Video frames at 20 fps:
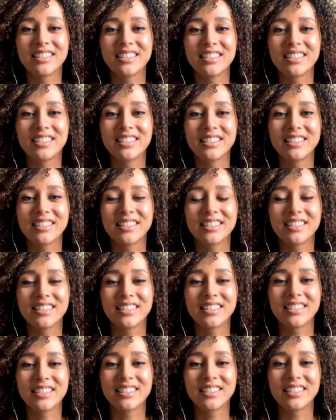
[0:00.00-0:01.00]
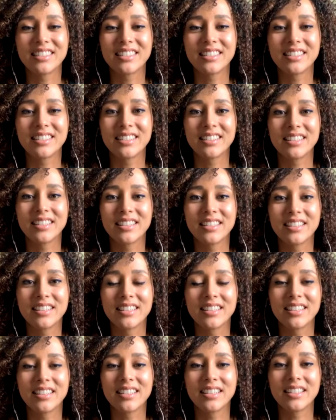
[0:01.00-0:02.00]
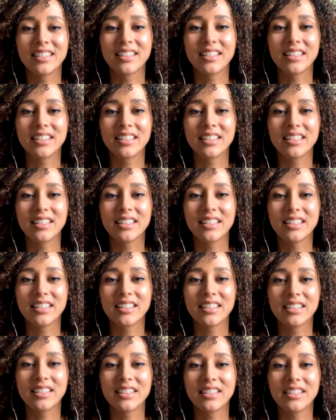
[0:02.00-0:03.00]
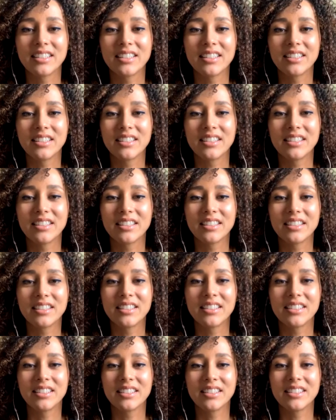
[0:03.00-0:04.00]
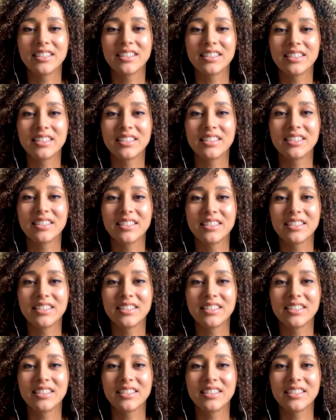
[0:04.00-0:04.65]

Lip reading: The person shown says nothing.